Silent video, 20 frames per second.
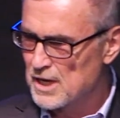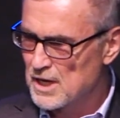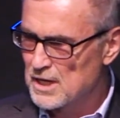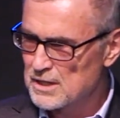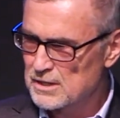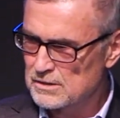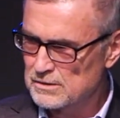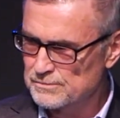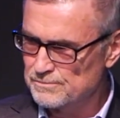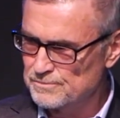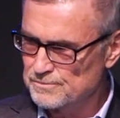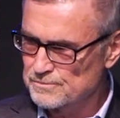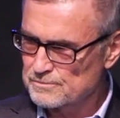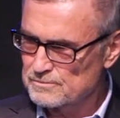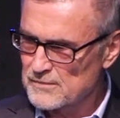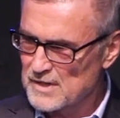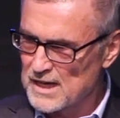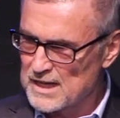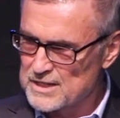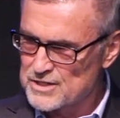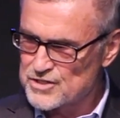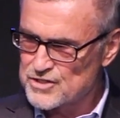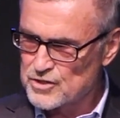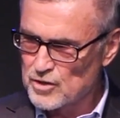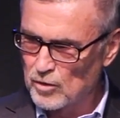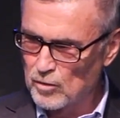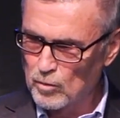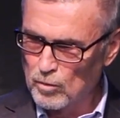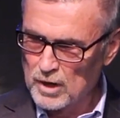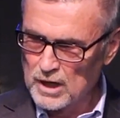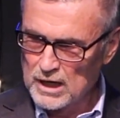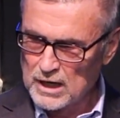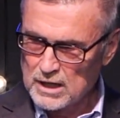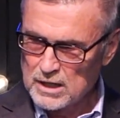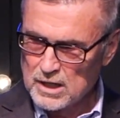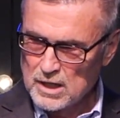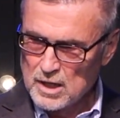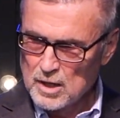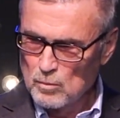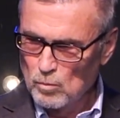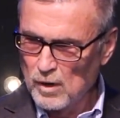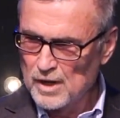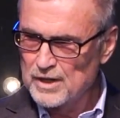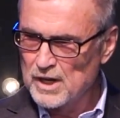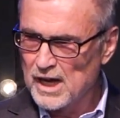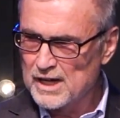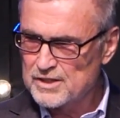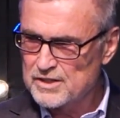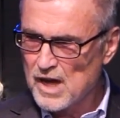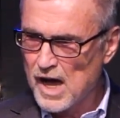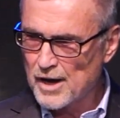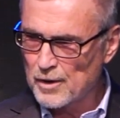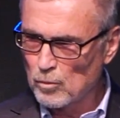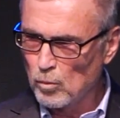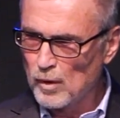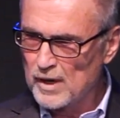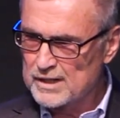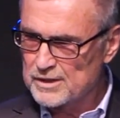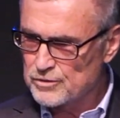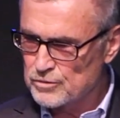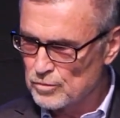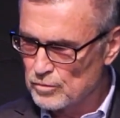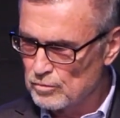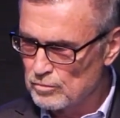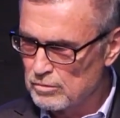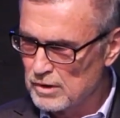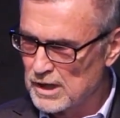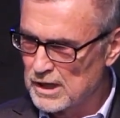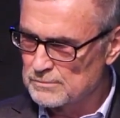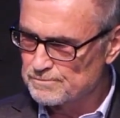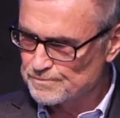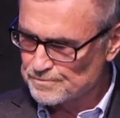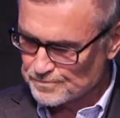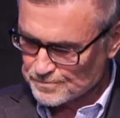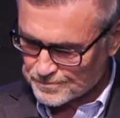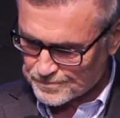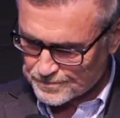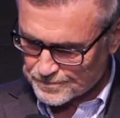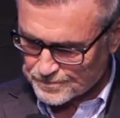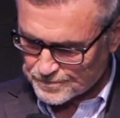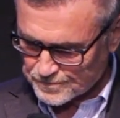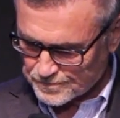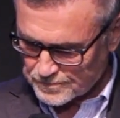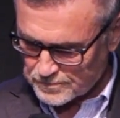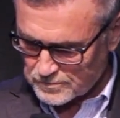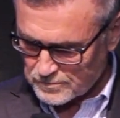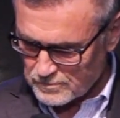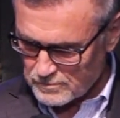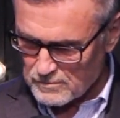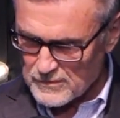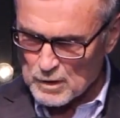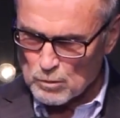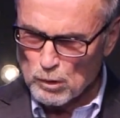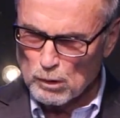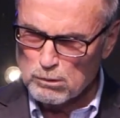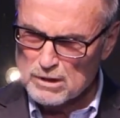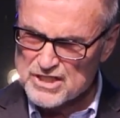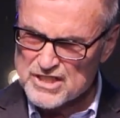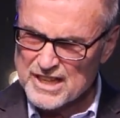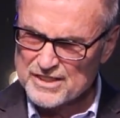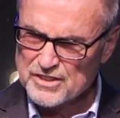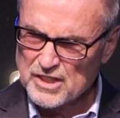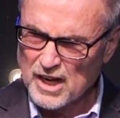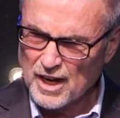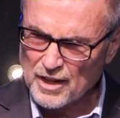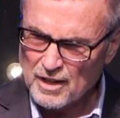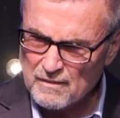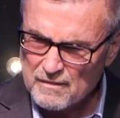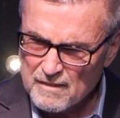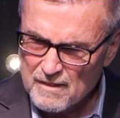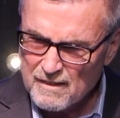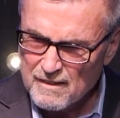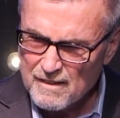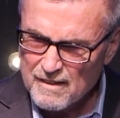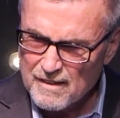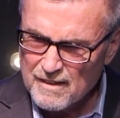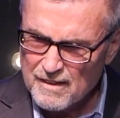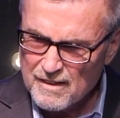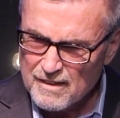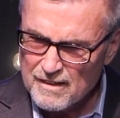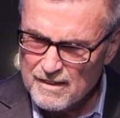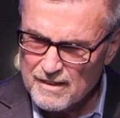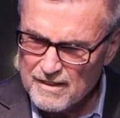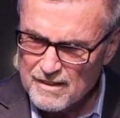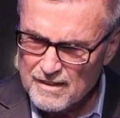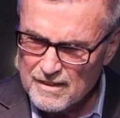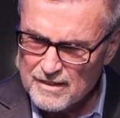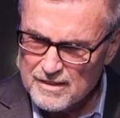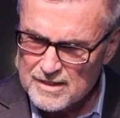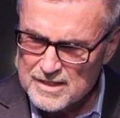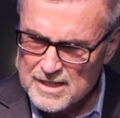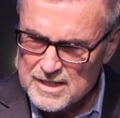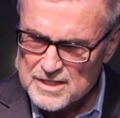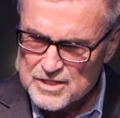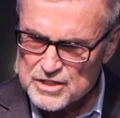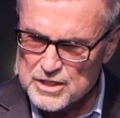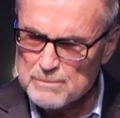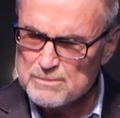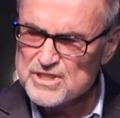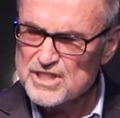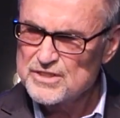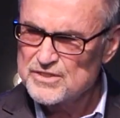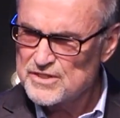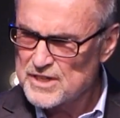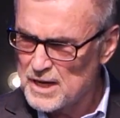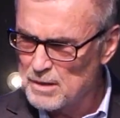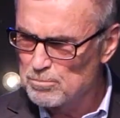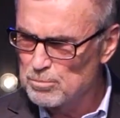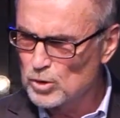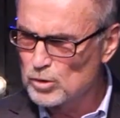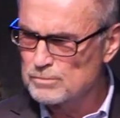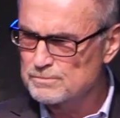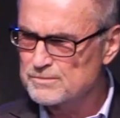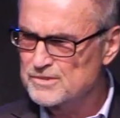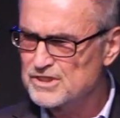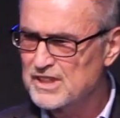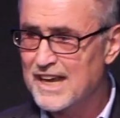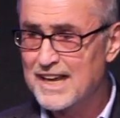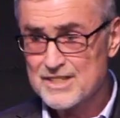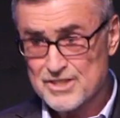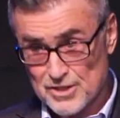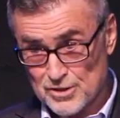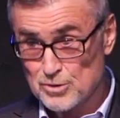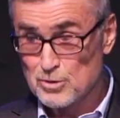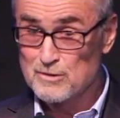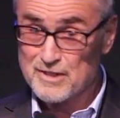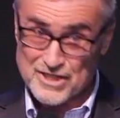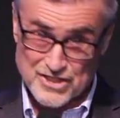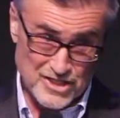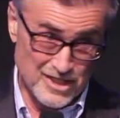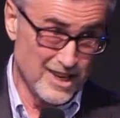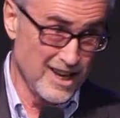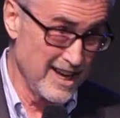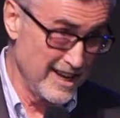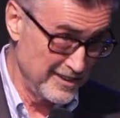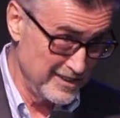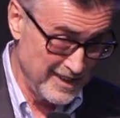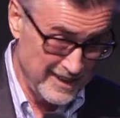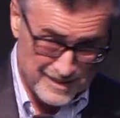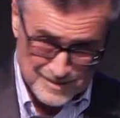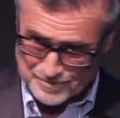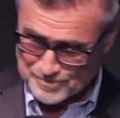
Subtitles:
And so one night Donna went to... where was that, Donna? Simpson Temple. She has to do this a lot now.